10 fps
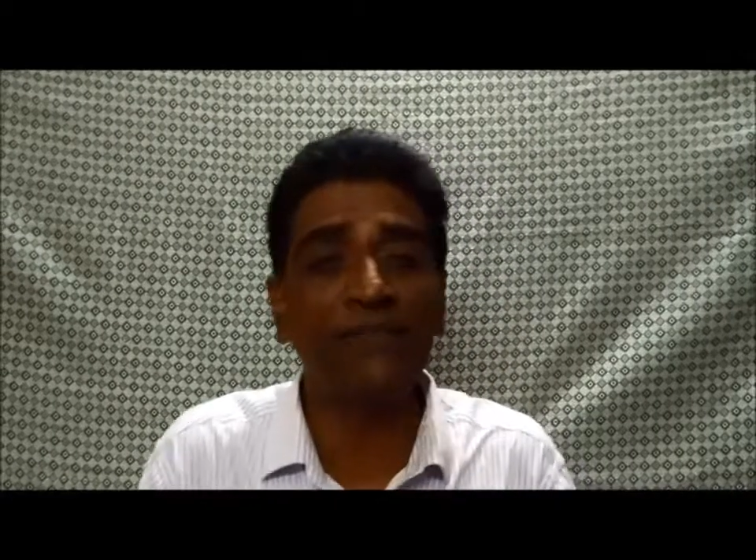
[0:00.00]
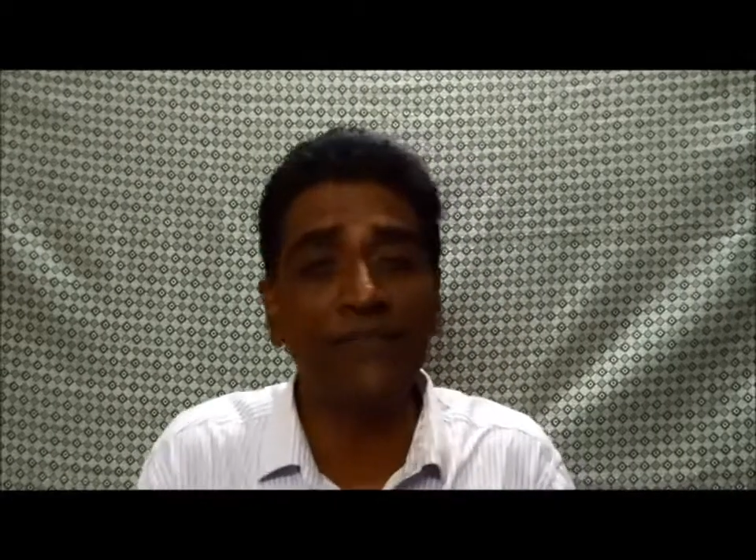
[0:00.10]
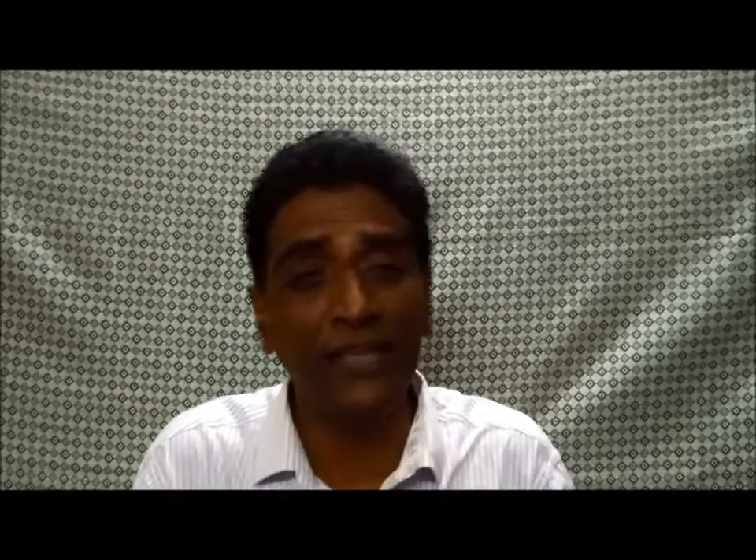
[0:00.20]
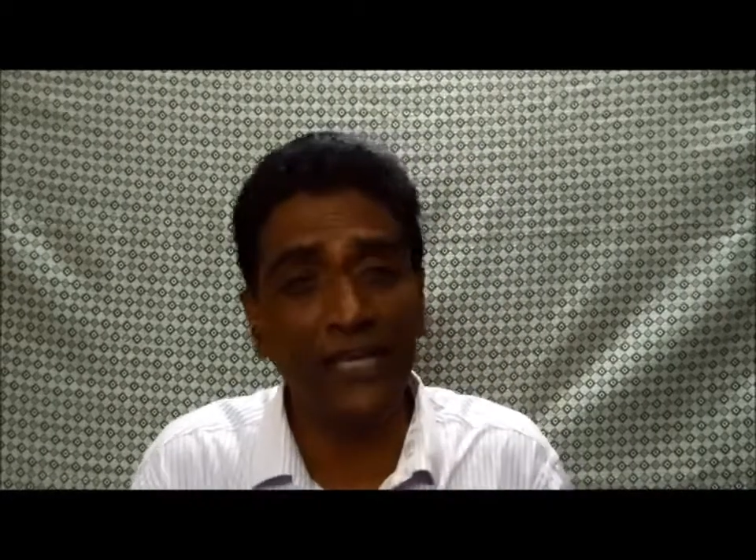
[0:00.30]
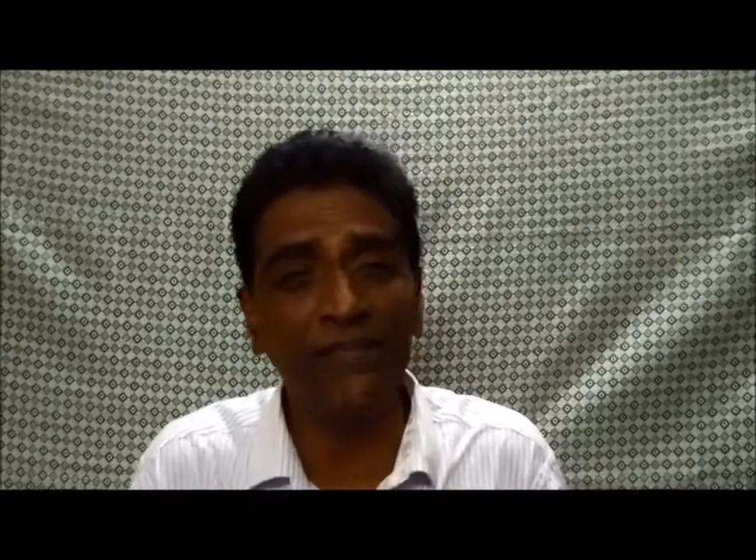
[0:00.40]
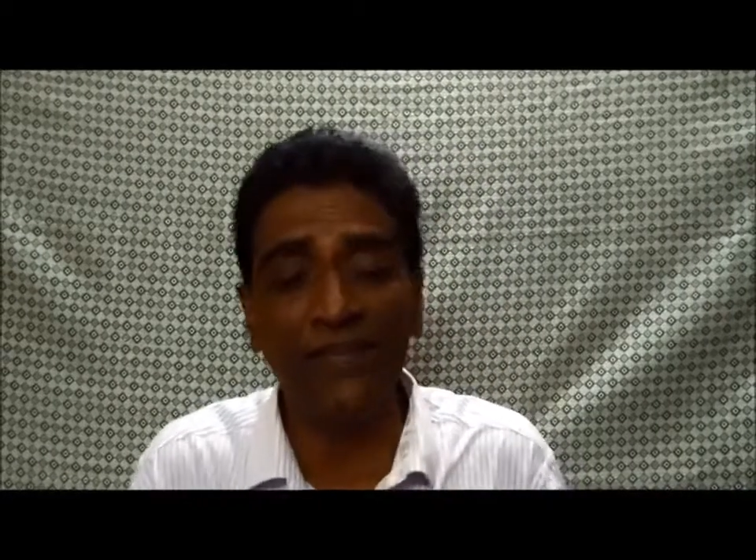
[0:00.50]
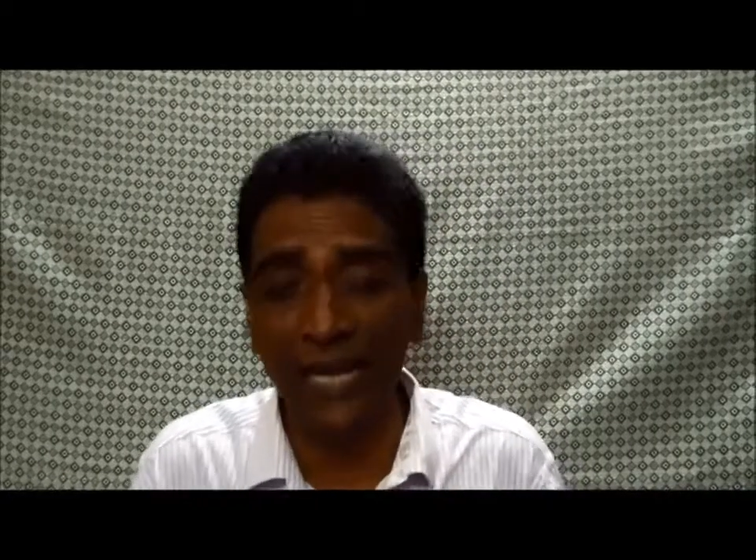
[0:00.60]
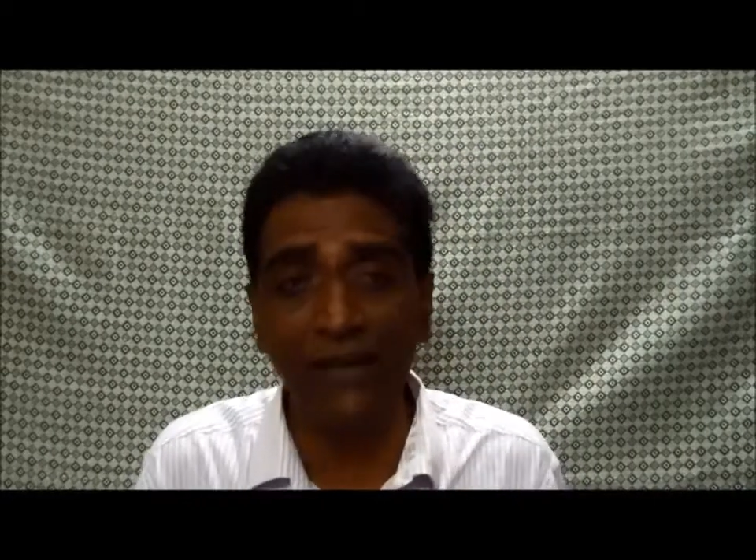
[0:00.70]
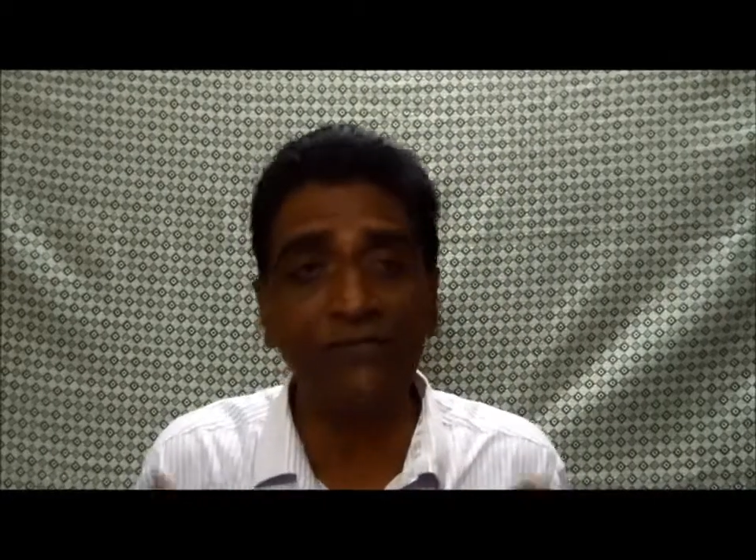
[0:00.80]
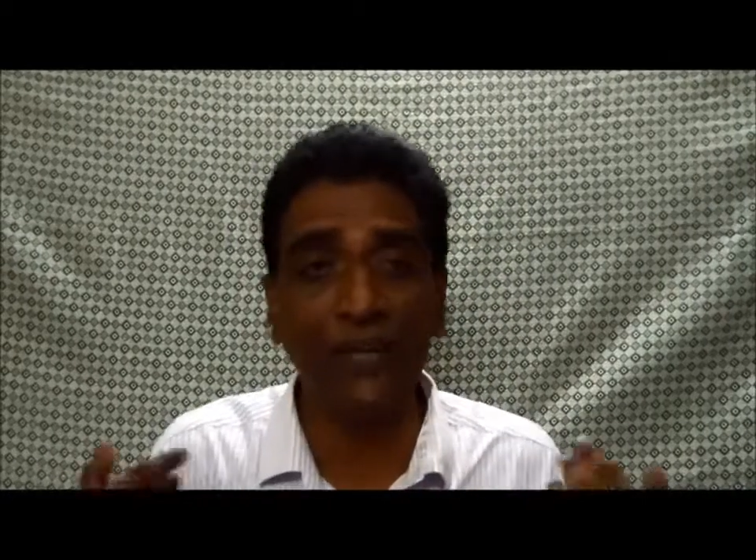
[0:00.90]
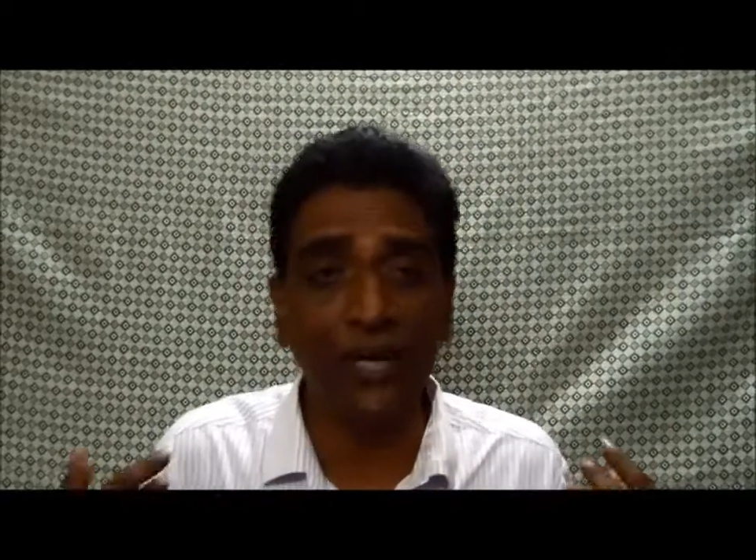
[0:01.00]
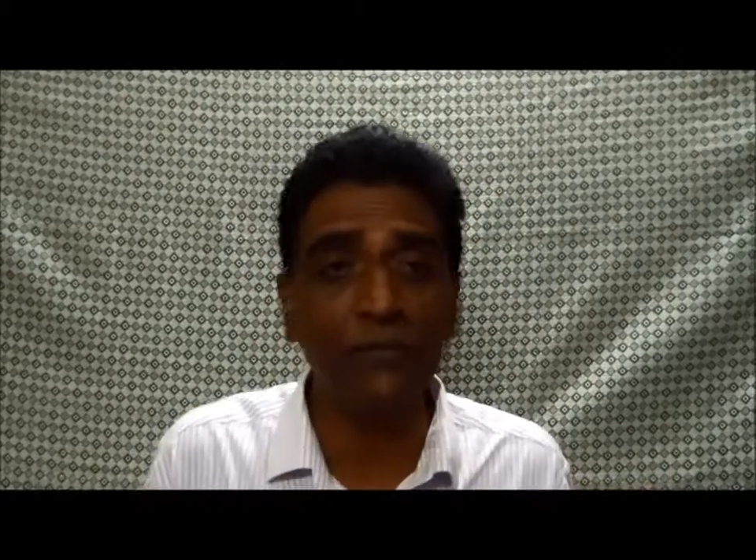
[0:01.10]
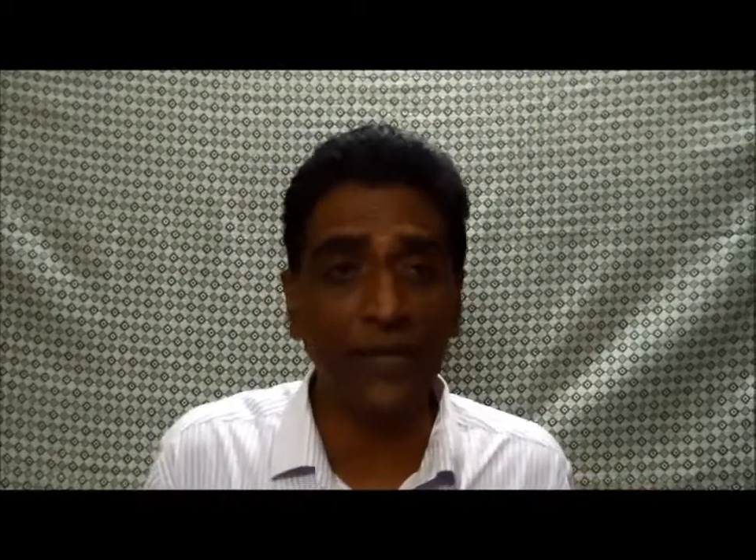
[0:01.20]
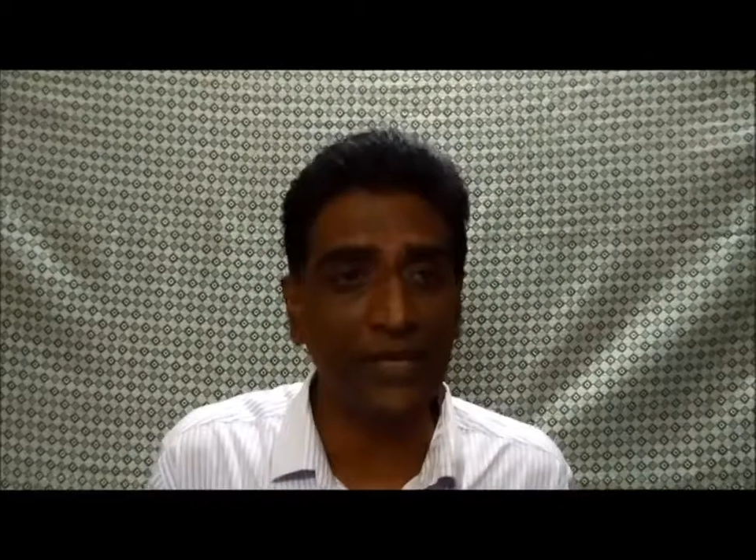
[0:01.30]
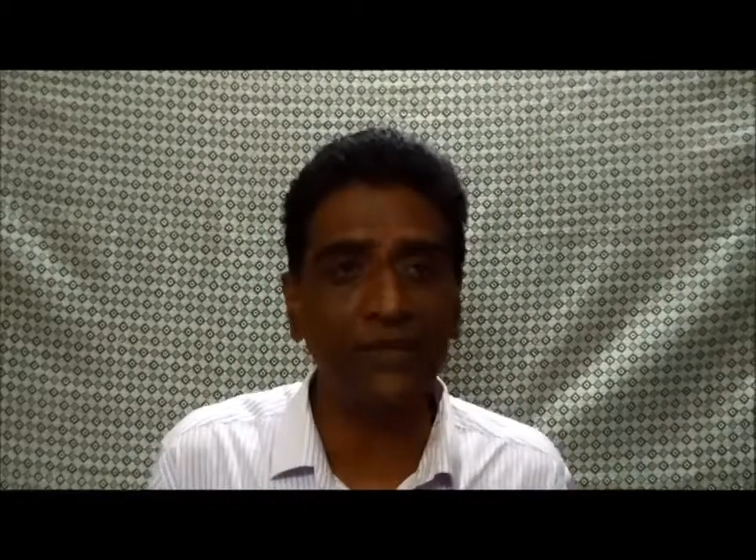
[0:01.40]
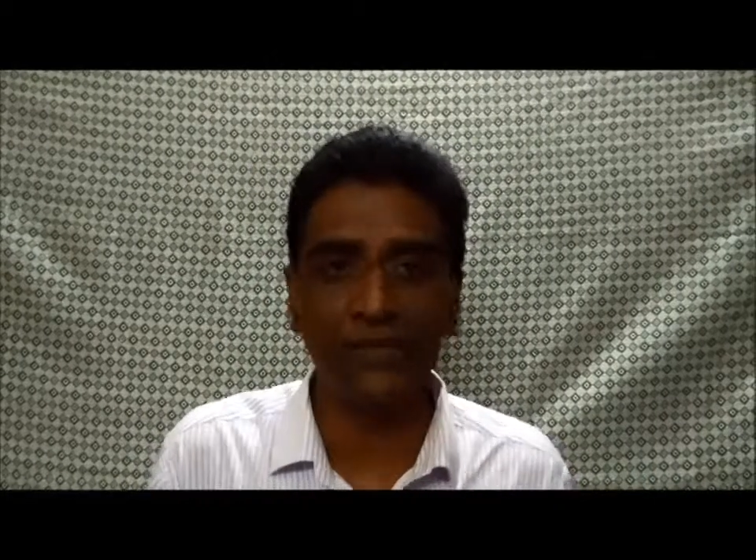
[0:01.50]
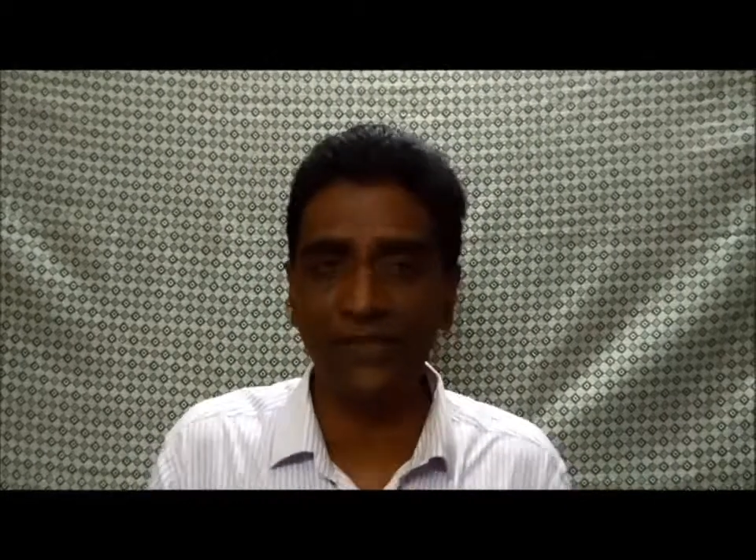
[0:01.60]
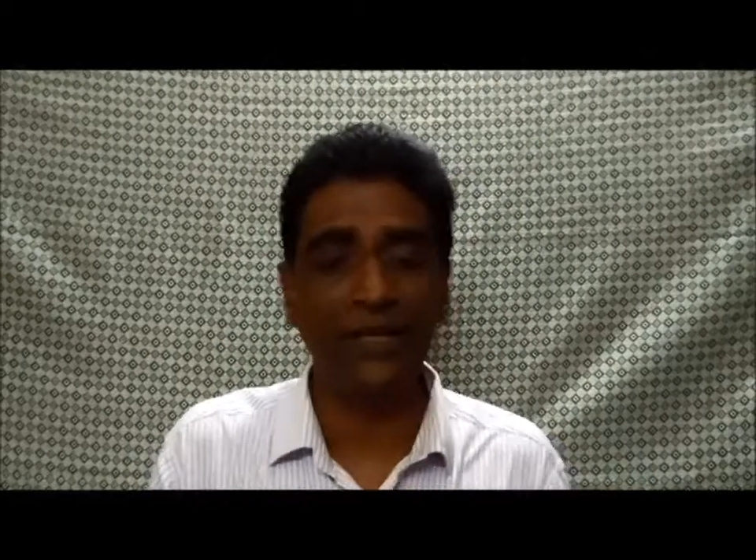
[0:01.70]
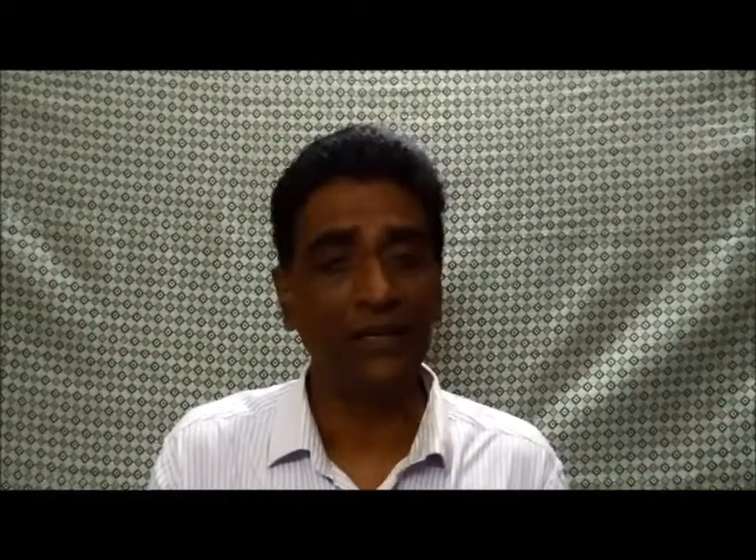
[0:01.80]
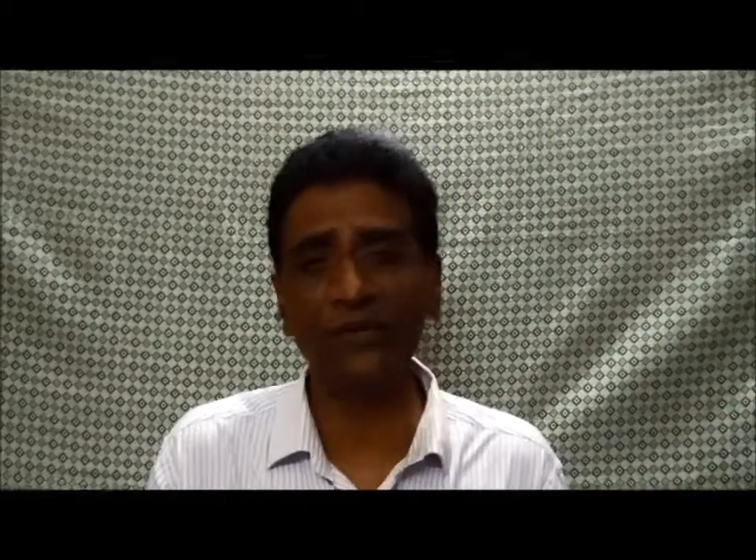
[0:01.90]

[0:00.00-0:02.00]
feeling we have for our parents.